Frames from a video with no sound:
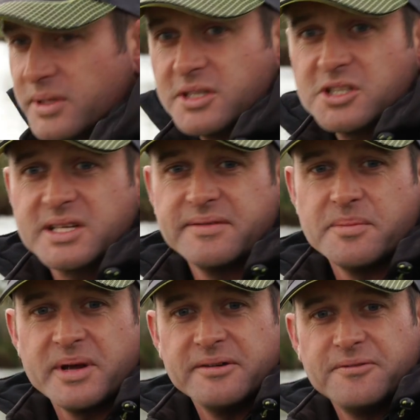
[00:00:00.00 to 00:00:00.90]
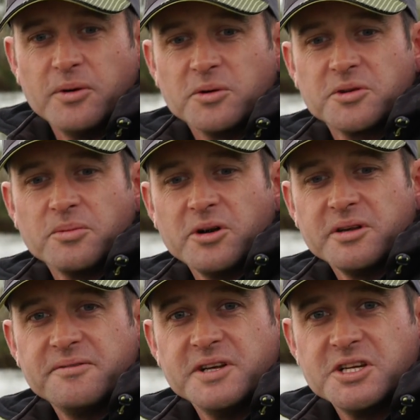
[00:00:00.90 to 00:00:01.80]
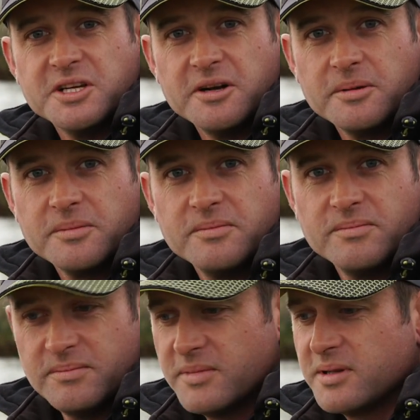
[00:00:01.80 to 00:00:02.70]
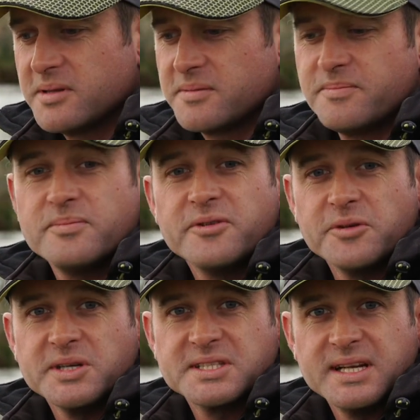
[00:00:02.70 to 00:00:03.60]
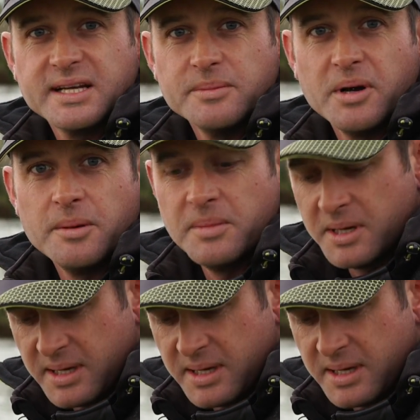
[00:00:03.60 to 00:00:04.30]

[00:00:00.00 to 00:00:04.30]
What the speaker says: but just give a bit of thought to what you're fishing on before you select your bomb.